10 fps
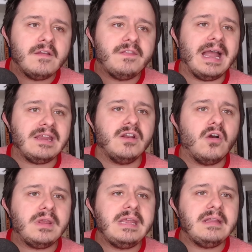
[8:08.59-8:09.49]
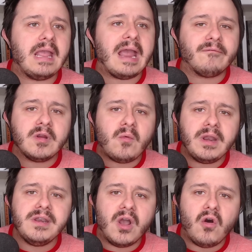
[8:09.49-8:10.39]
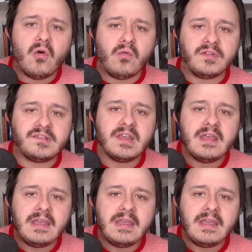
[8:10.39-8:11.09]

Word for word: that you know he everyone knows